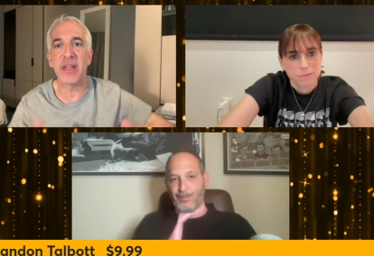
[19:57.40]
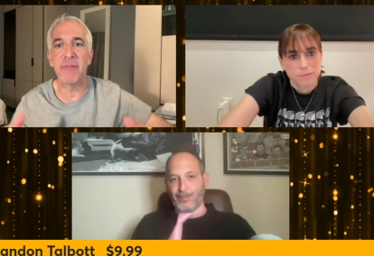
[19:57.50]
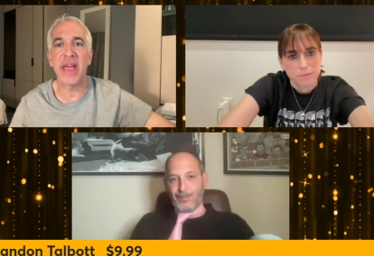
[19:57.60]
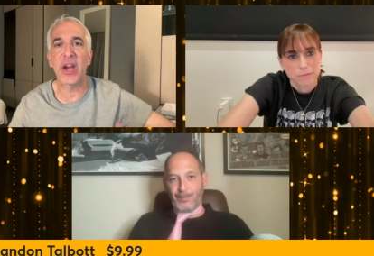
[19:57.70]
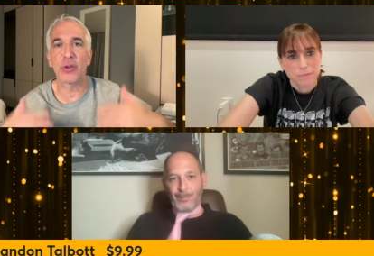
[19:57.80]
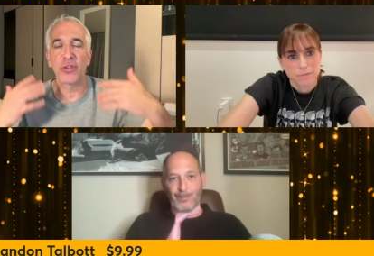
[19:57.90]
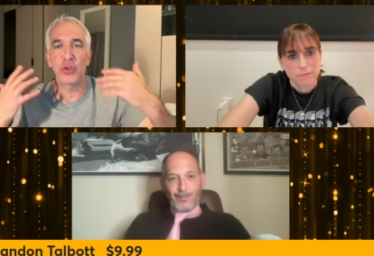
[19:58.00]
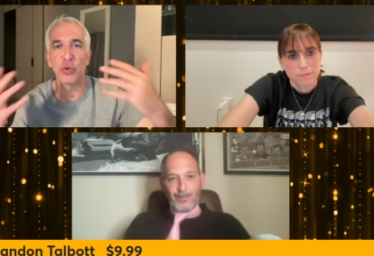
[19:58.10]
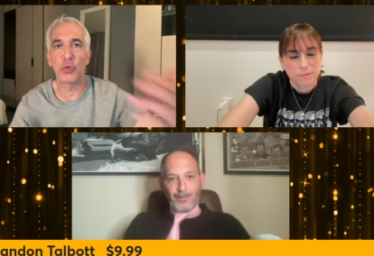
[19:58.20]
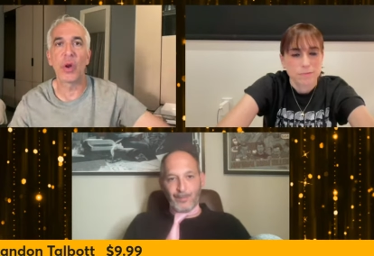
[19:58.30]
Speaker 1: compared
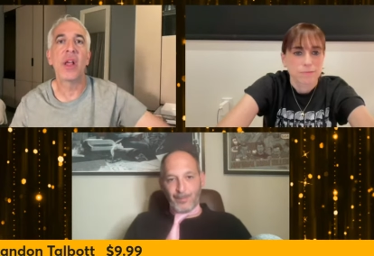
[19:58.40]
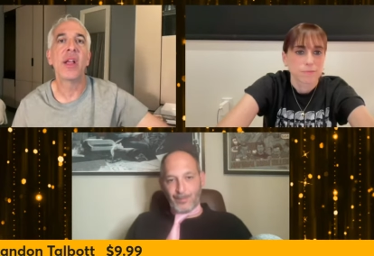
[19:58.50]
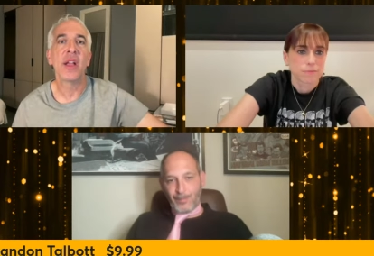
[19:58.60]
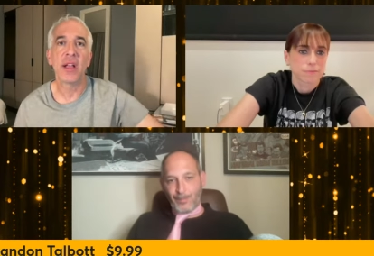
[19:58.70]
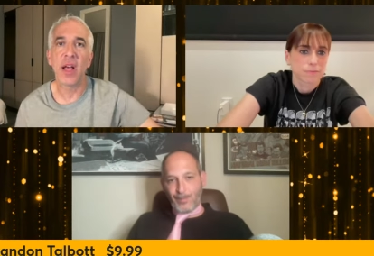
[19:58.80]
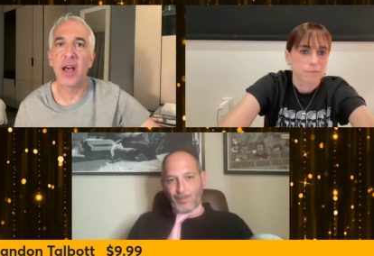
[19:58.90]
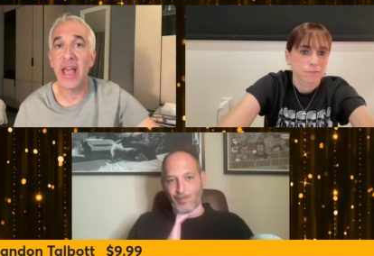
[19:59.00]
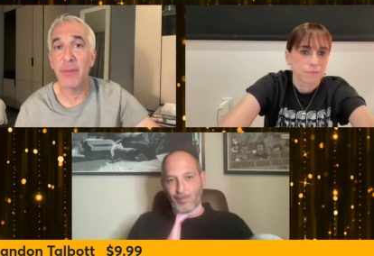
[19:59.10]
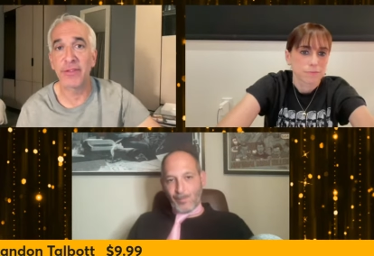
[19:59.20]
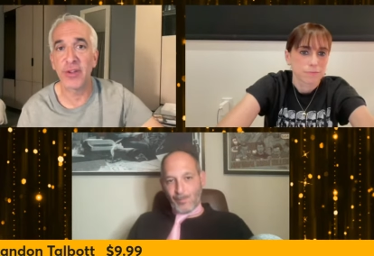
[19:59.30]
to
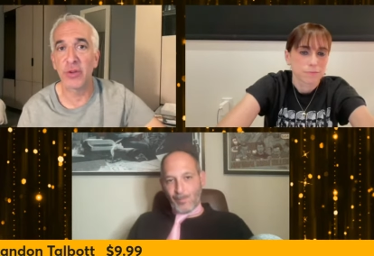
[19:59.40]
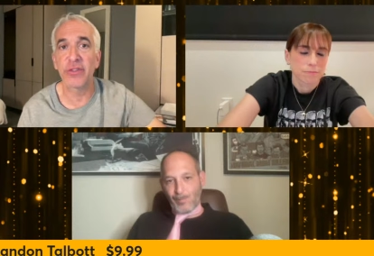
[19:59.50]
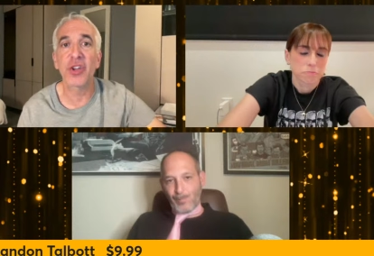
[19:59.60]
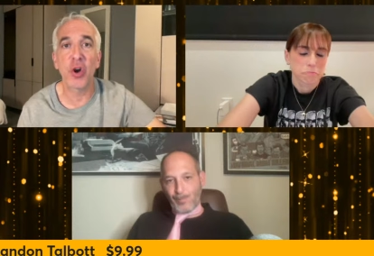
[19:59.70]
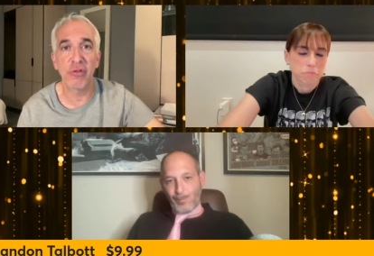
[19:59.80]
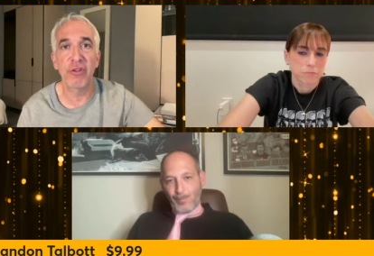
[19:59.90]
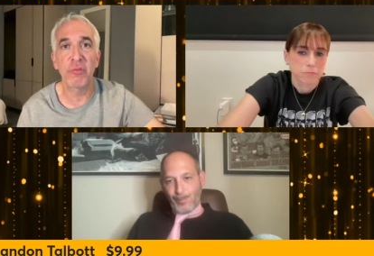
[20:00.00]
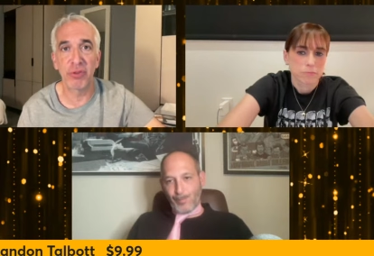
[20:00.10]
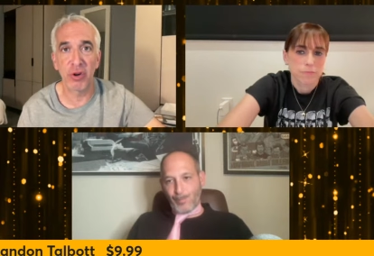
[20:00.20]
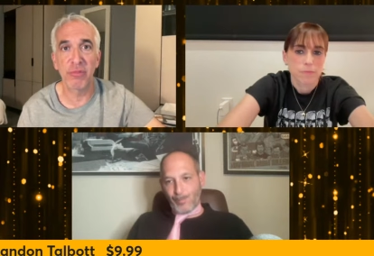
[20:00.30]
Emma Stone's go
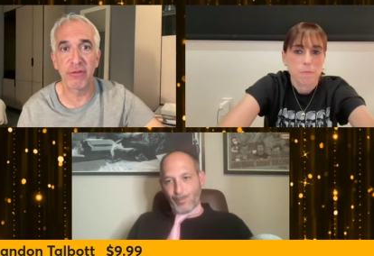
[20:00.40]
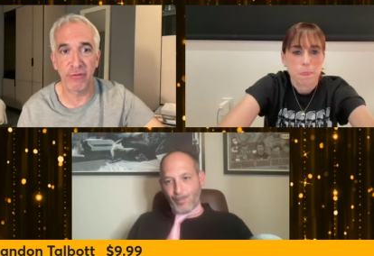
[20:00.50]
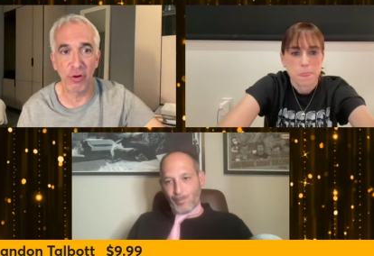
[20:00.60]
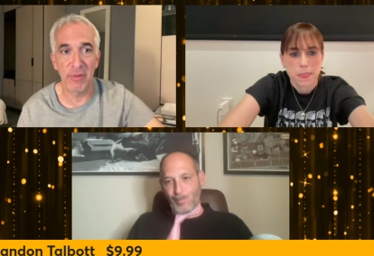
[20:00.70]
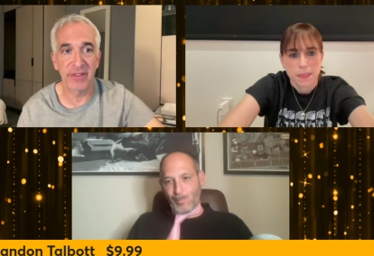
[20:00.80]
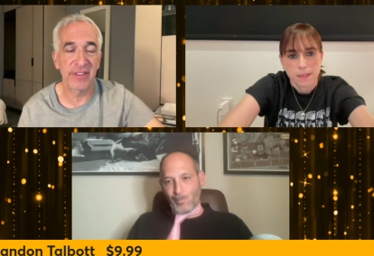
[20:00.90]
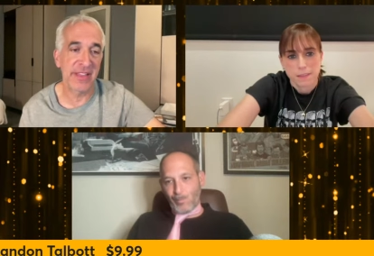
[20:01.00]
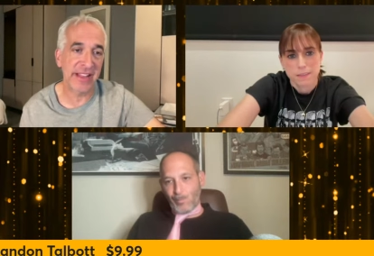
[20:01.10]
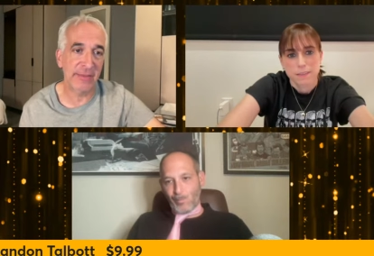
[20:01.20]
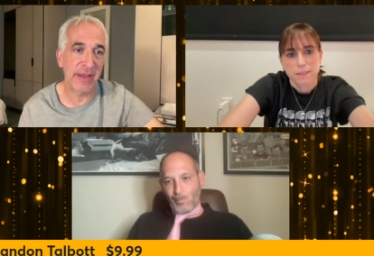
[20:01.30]
for broke performance.
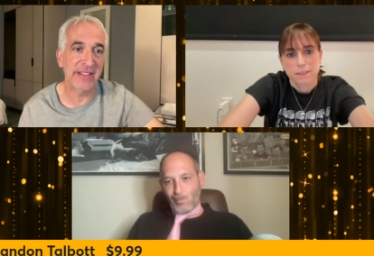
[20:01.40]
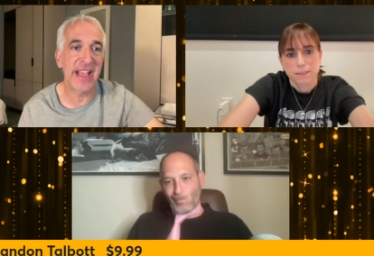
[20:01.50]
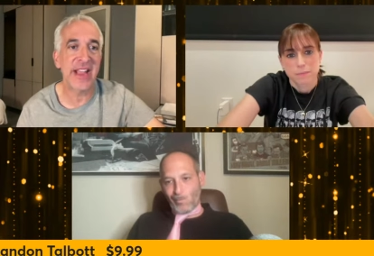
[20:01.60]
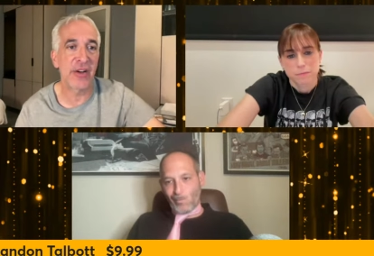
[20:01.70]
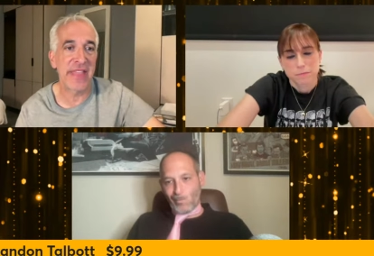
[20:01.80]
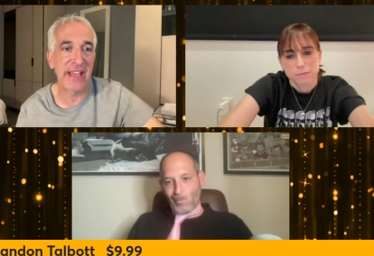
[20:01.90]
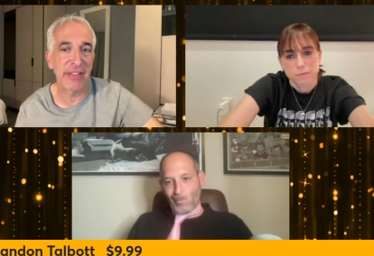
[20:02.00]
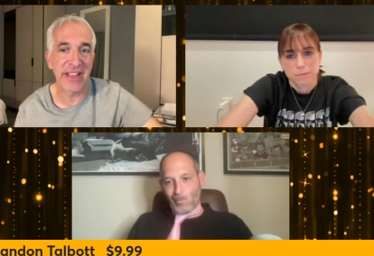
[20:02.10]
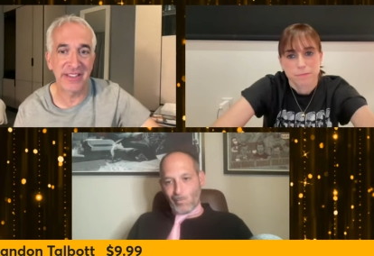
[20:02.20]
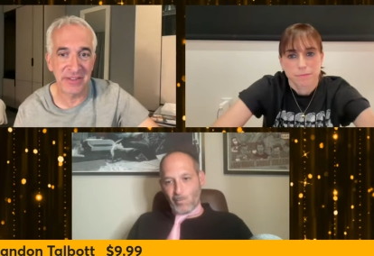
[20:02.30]
And that's my take on
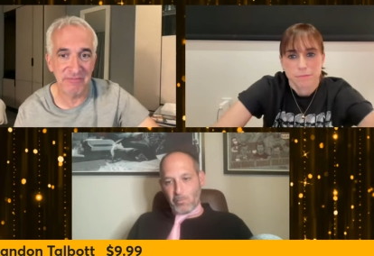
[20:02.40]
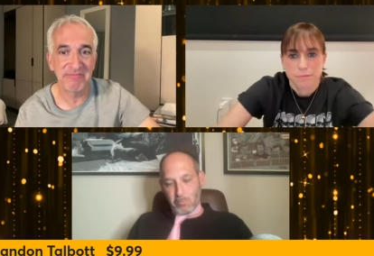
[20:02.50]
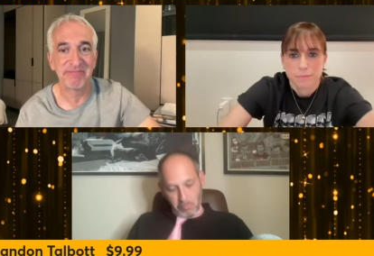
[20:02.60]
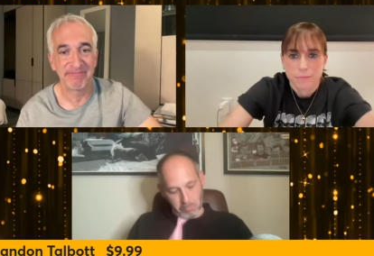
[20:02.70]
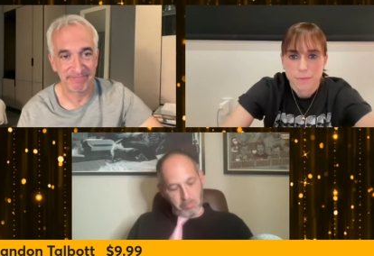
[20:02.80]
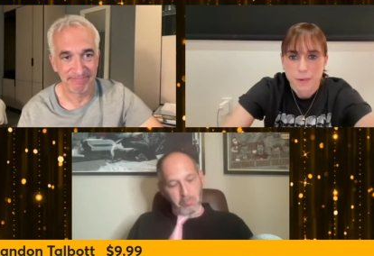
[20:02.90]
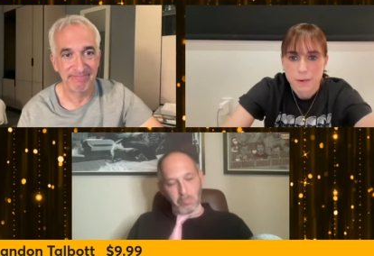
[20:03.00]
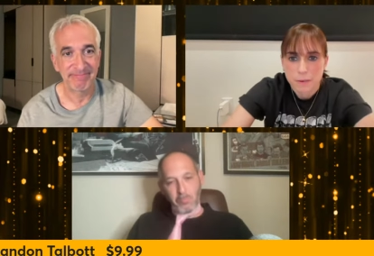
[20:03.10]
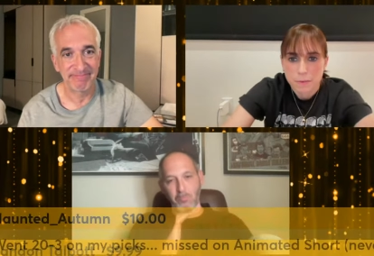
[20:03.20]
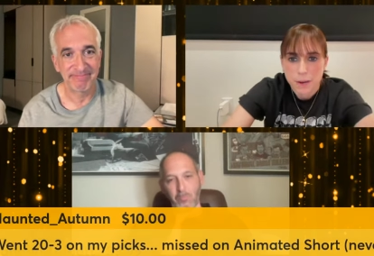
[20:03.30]
that, Landon.
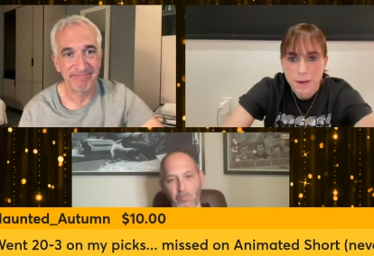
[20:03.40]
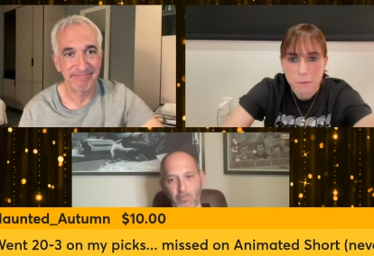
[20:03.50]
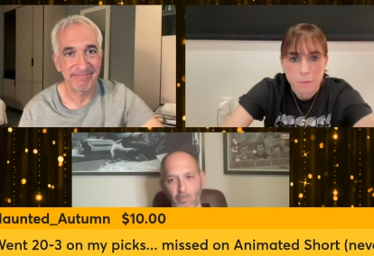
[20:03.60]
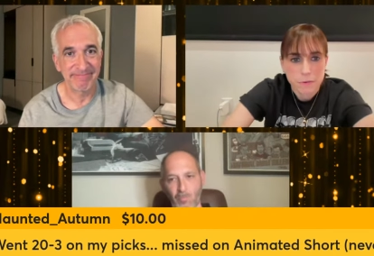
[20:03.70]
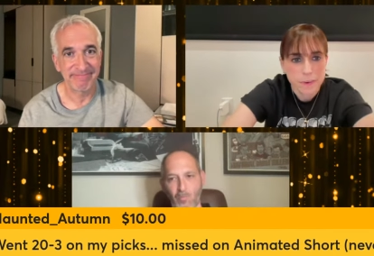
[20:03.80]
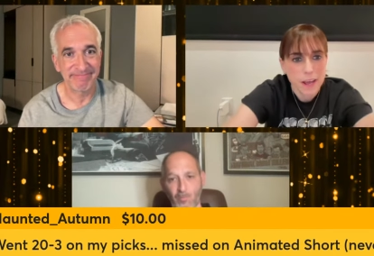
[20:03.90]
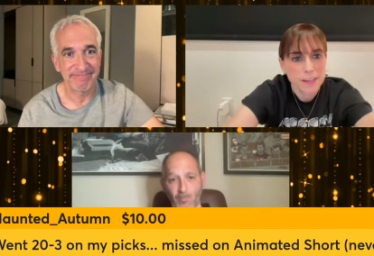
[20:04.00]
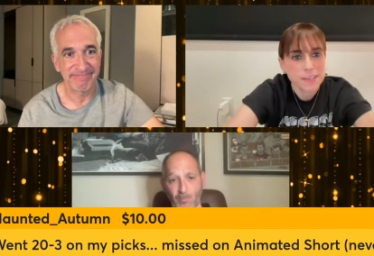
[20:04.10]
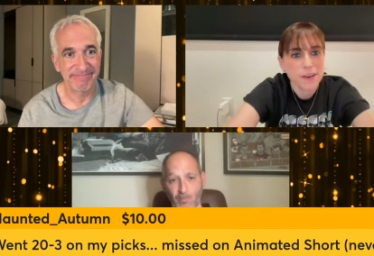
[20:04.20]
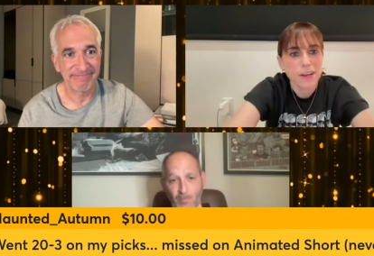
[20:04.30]
Speaker 2: All right, we're moving
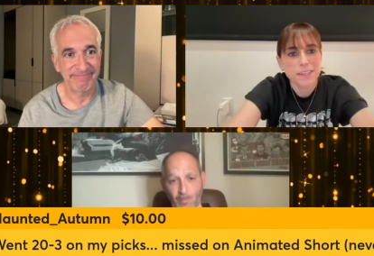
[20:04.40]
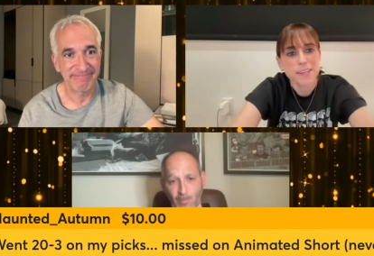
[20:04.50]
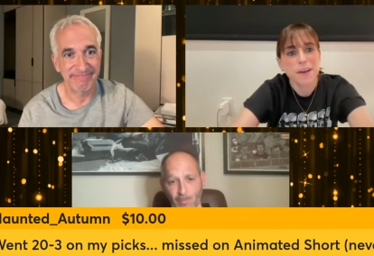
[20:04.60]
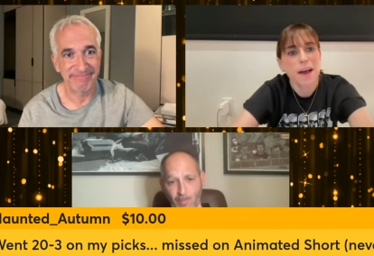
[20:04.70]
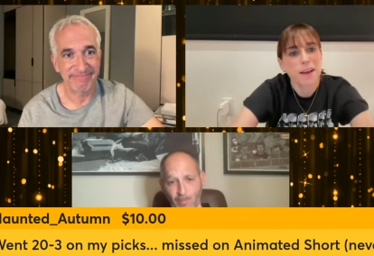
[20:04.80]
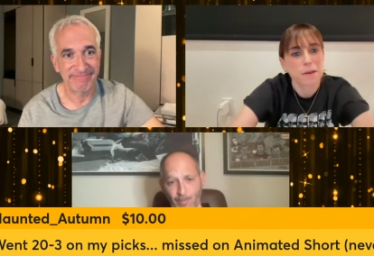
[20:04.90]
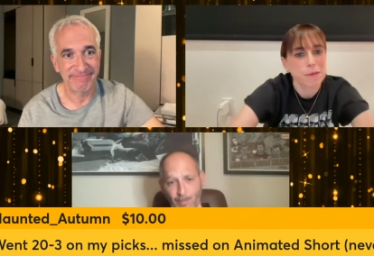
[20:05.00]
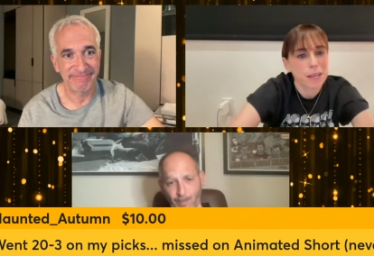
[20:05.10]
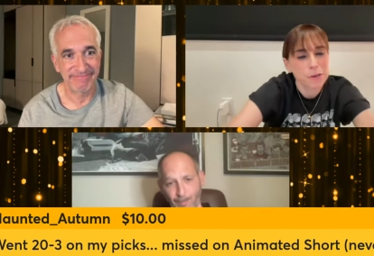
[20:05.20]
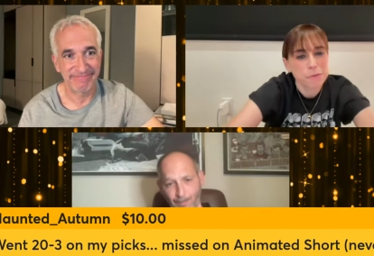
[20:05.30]
on to Haunted
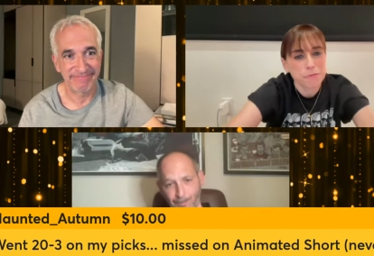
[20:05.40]
Autumn. Hello,